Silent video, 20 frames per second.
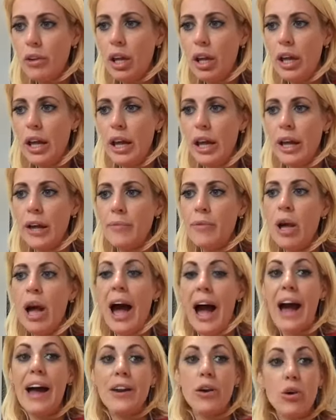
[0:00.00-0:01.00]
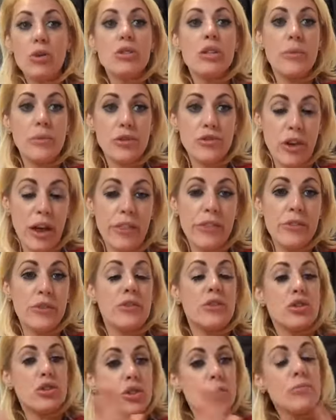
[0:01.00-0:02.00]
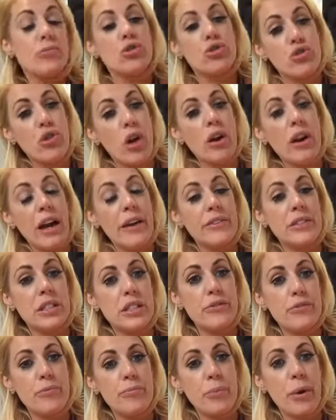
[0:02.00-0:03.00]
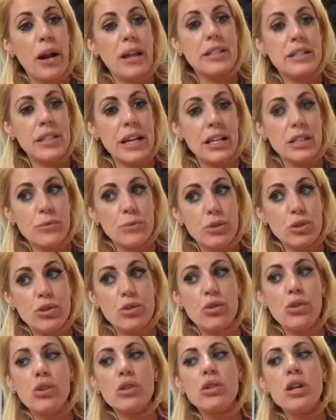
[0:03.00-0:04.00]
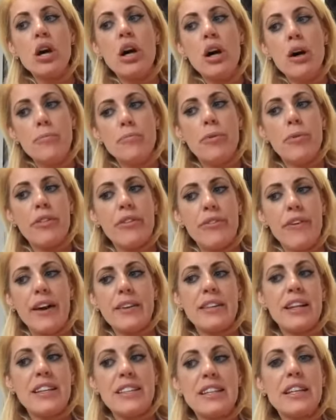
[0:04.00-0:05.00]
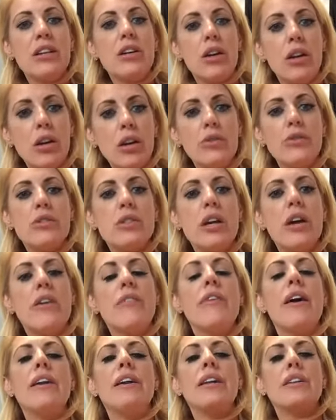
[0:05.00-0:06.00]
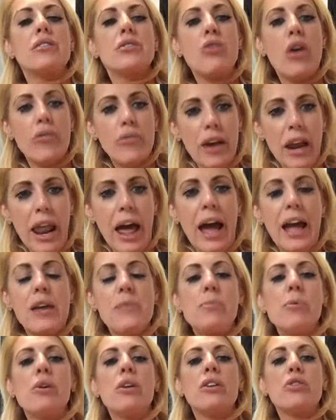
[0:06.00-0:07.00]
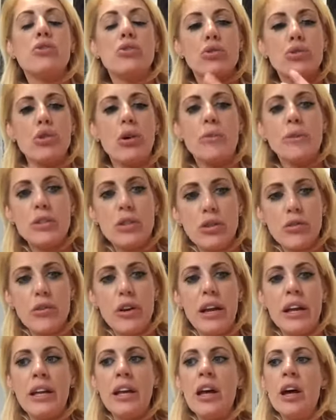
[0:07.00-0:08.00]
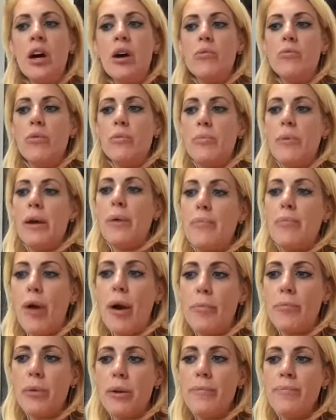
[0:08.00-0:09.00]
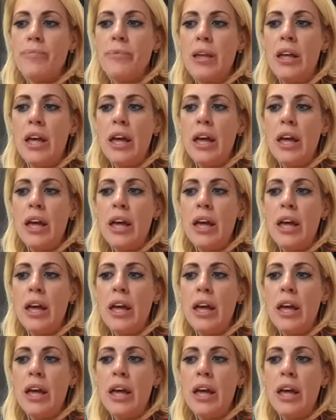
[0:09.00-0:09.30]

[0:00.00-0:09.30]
And also a strength. So there's some strong evidence from brain scans, which is good, but the fact that it's inconclusive and it's not reliable, it doesn't always agree, would be a problem.